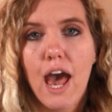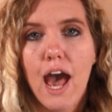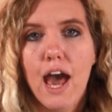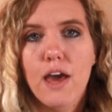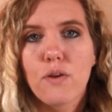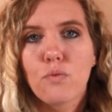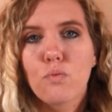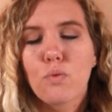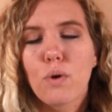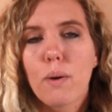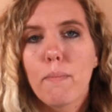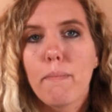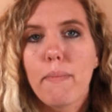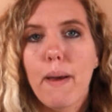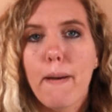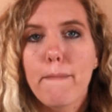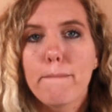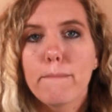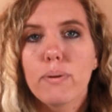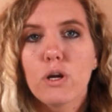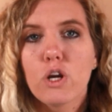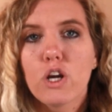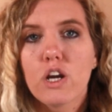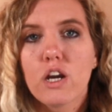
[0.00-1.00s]
And
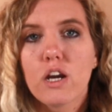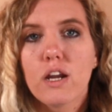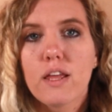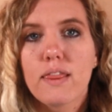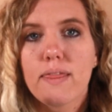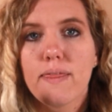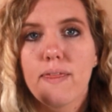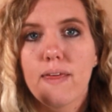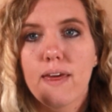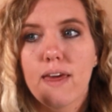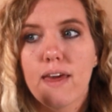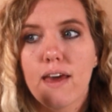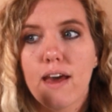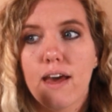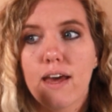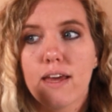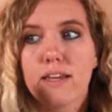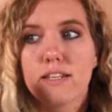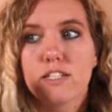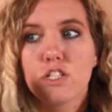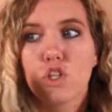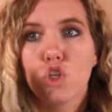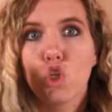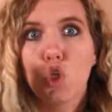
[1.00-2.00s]
remember
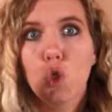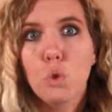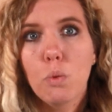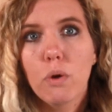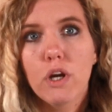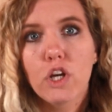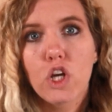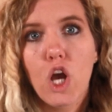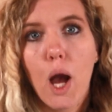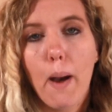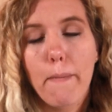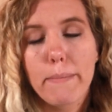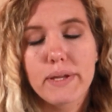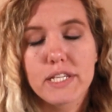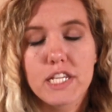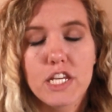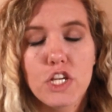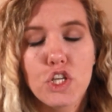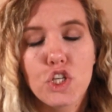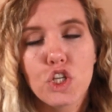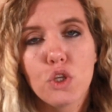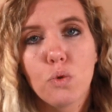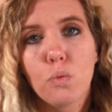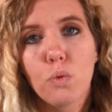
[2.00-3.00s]
that you are in
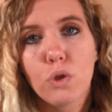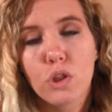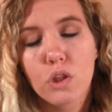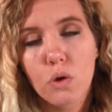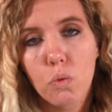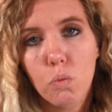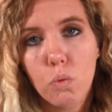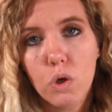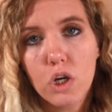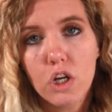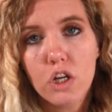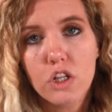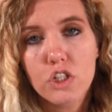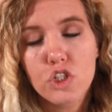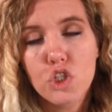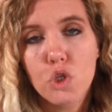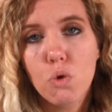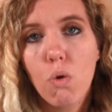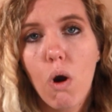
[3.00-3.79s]
competition with the world.